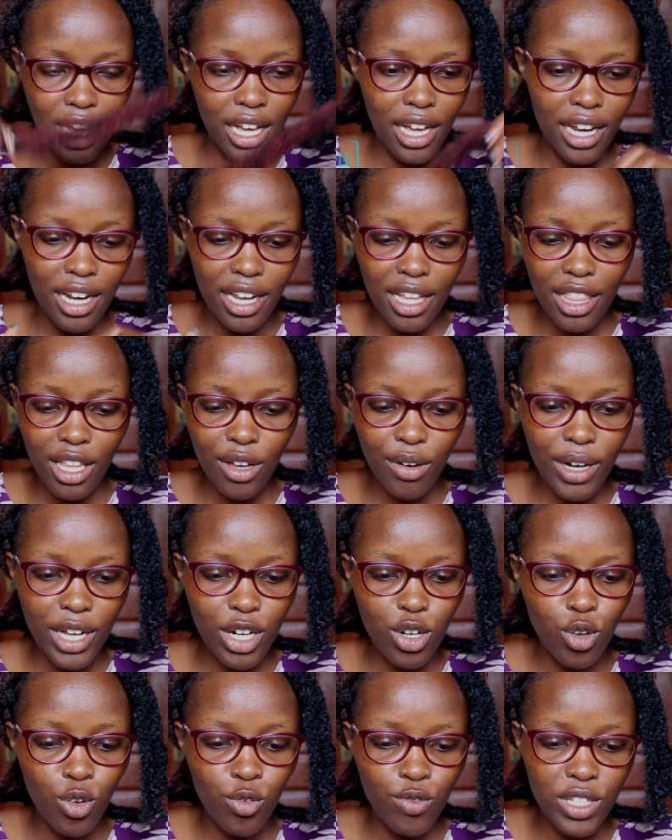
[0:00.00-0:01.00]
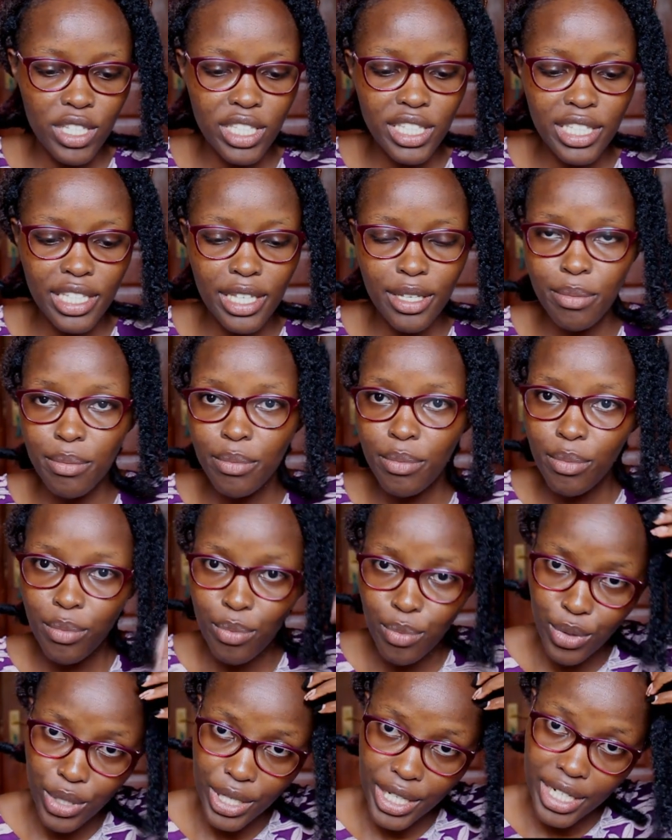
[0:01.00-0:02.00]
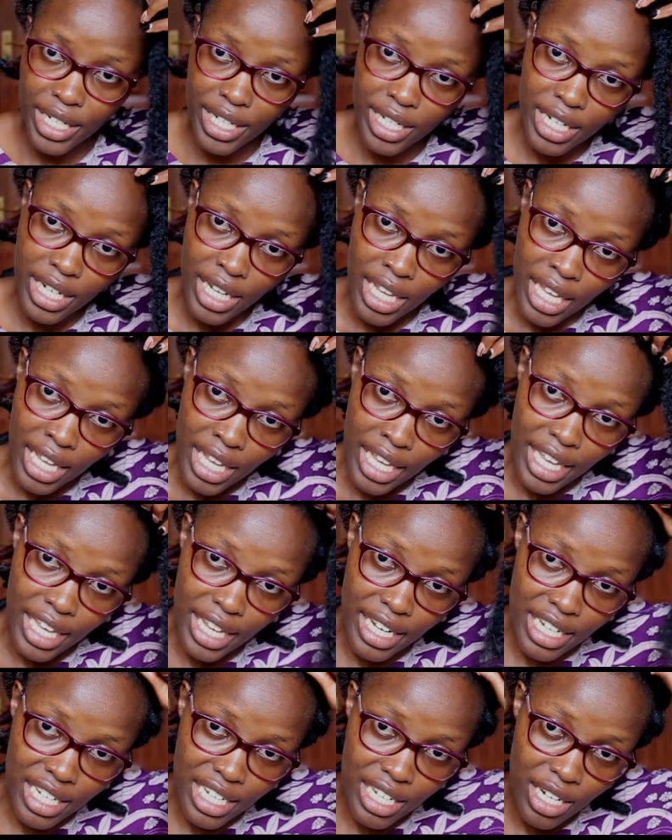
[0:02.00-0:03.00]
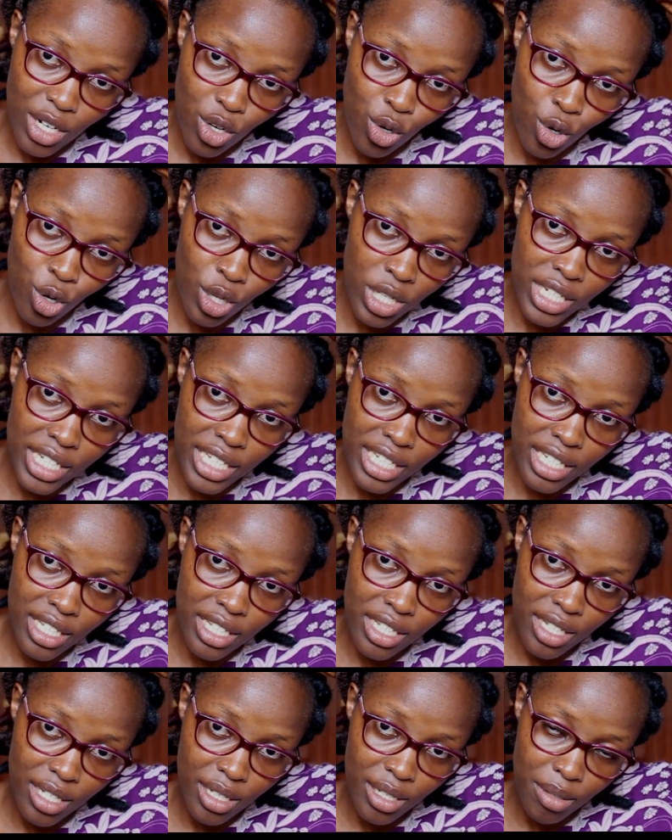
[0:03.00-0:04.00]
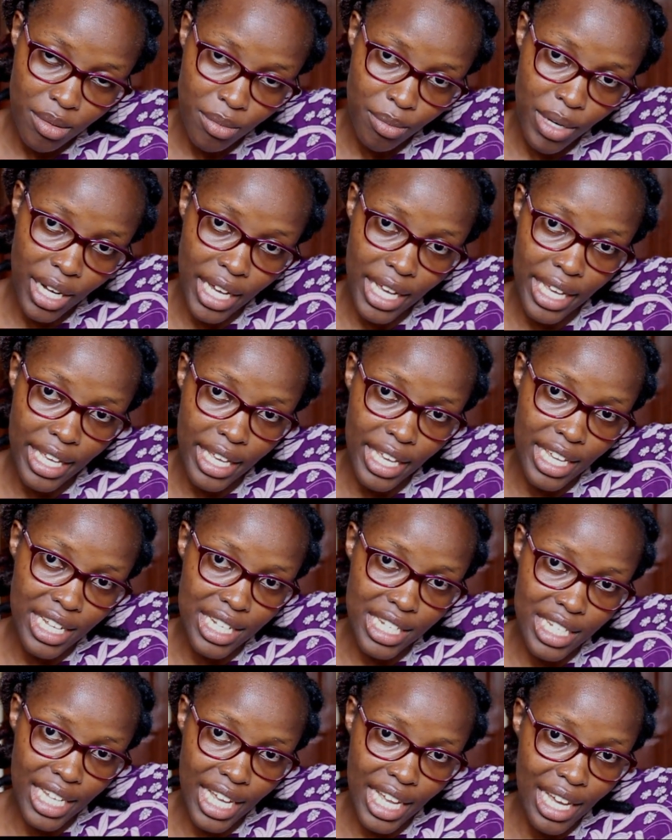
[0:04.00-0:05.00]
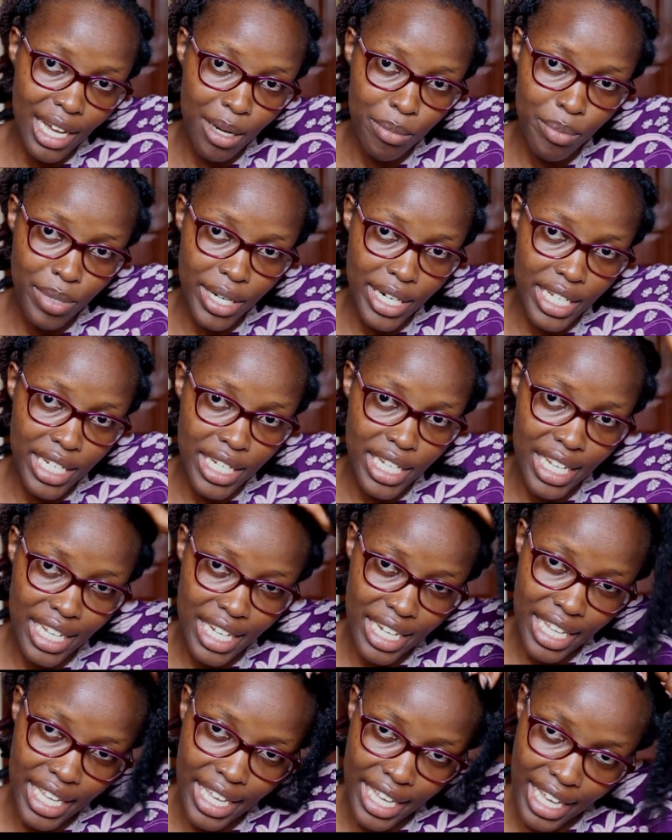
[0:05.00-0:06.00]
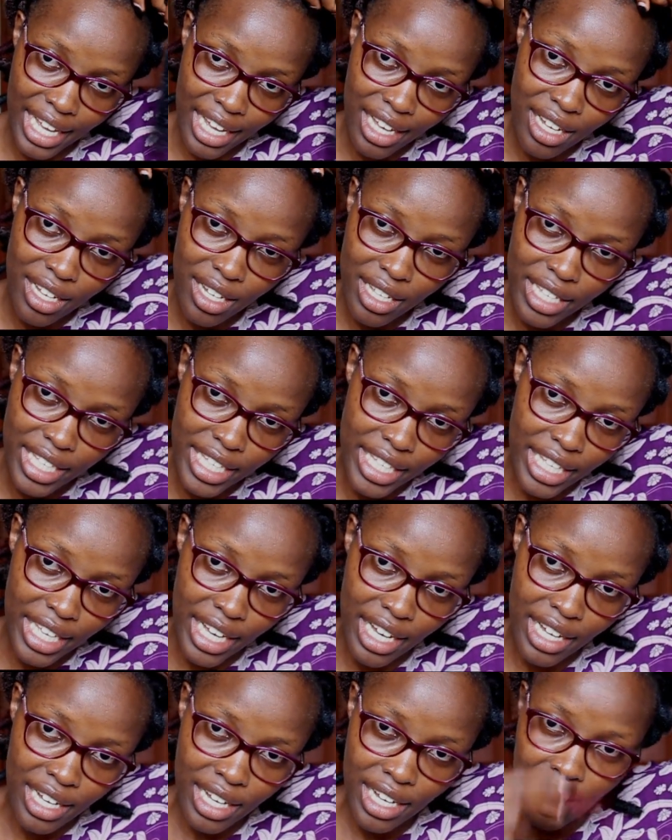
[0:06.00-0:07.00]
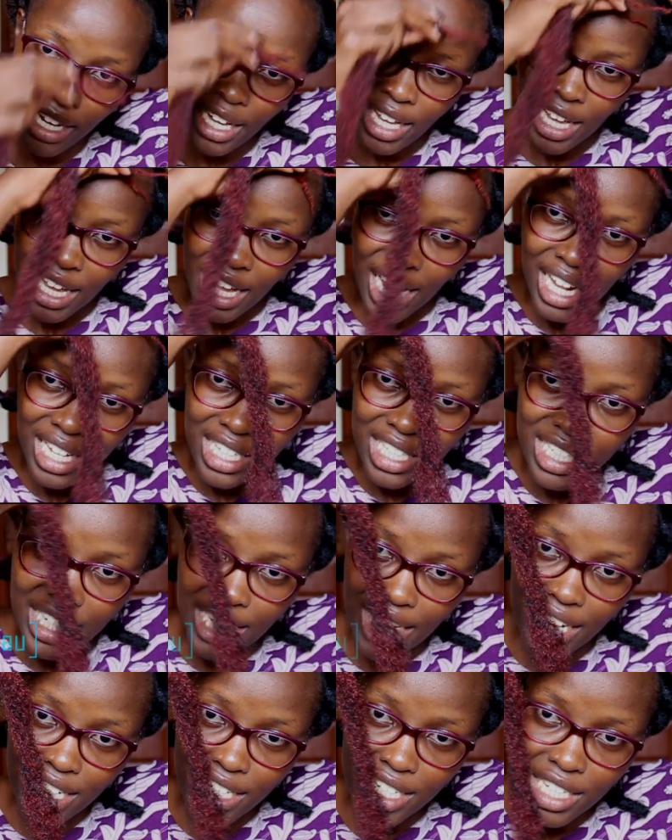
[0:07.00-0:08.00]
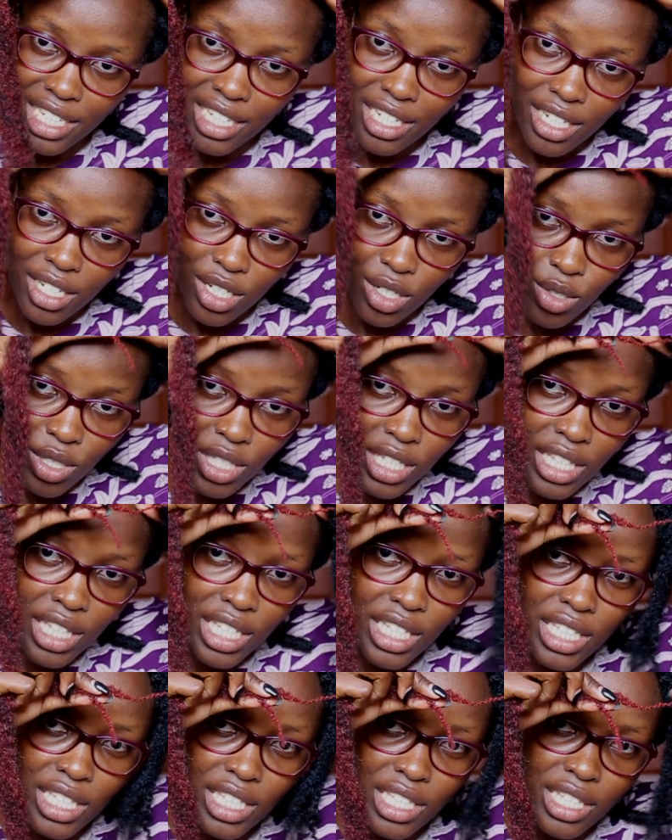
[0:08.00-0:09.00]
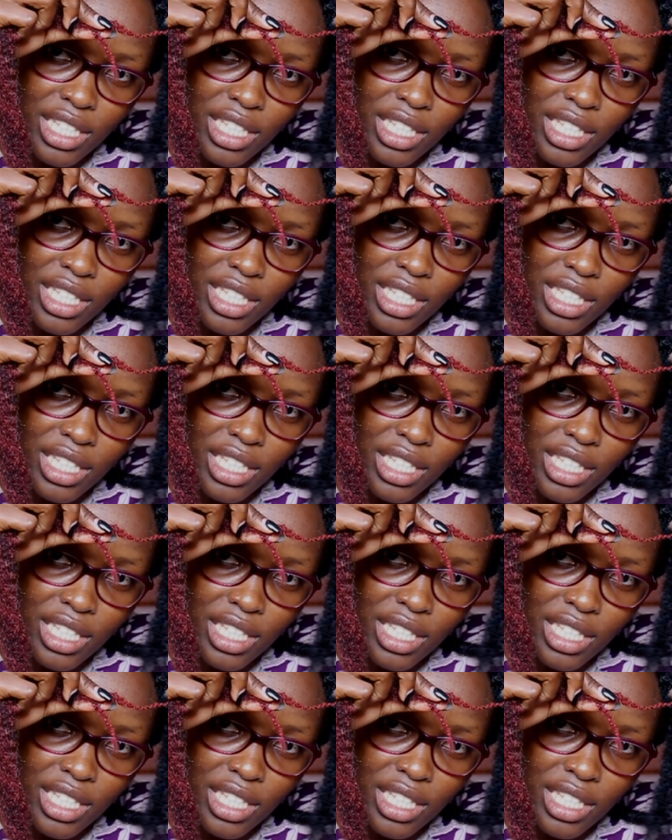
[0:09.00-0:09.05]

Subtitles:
another one of the same braid and holding my entire braid and hair here. I'll start, you see this